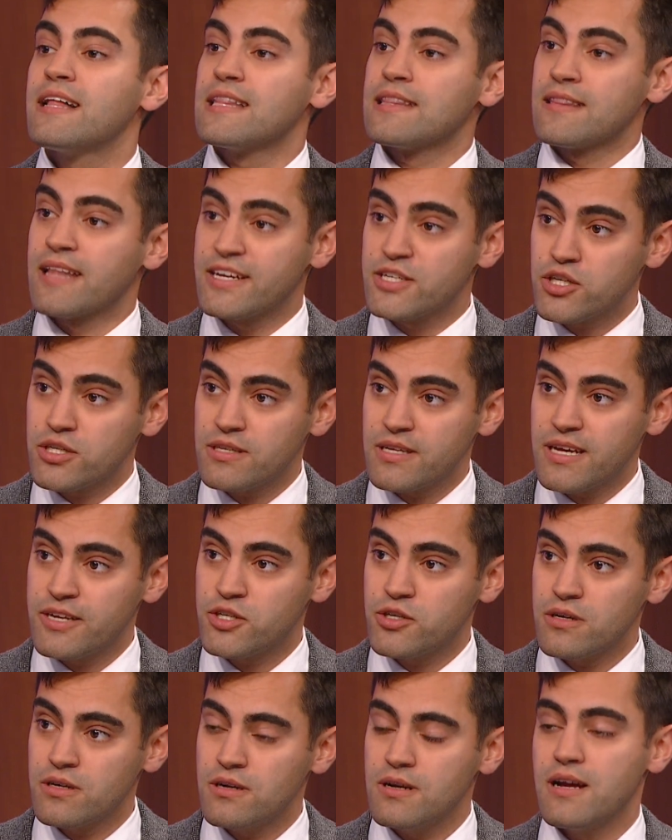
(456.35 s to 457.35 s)

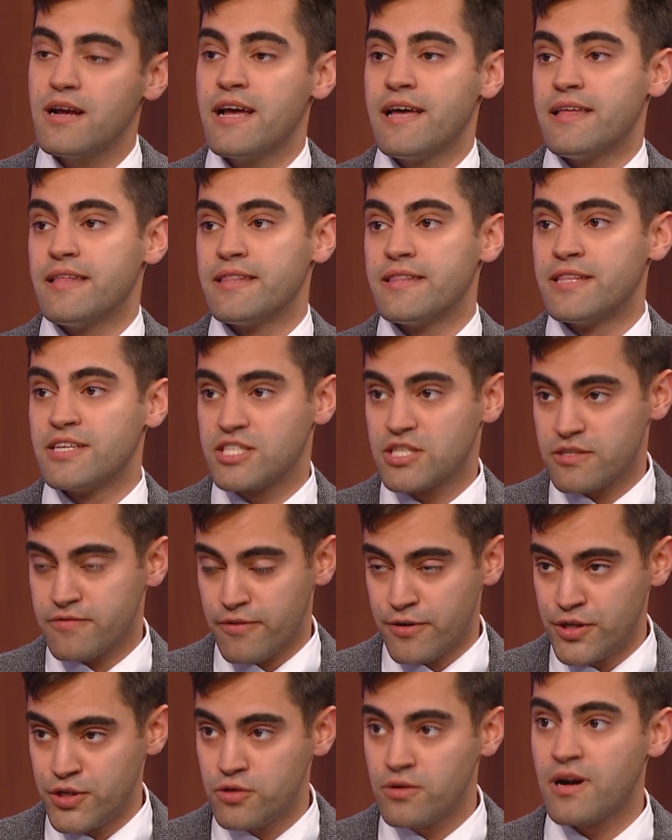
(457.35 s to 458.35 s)
legislature, this is
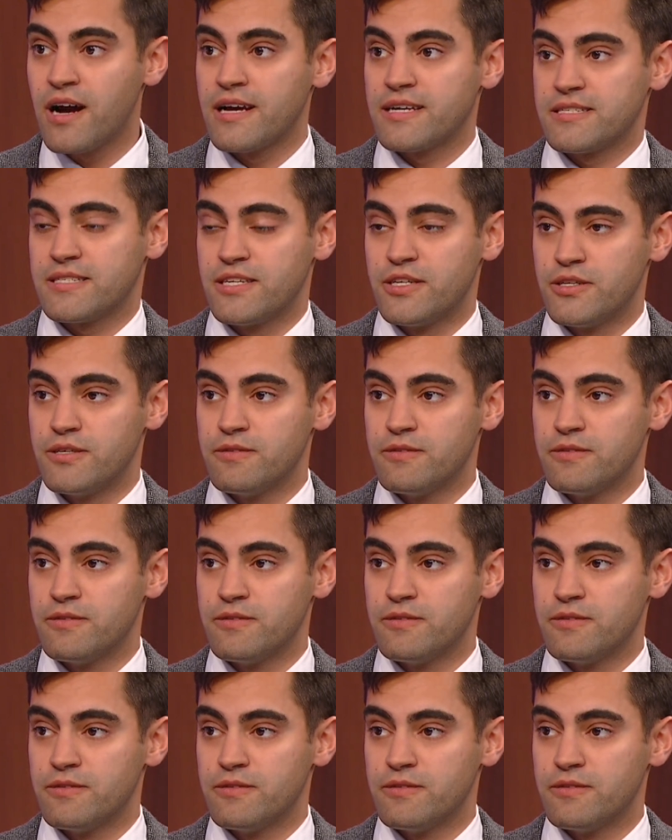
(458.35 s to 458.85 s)
for you guys to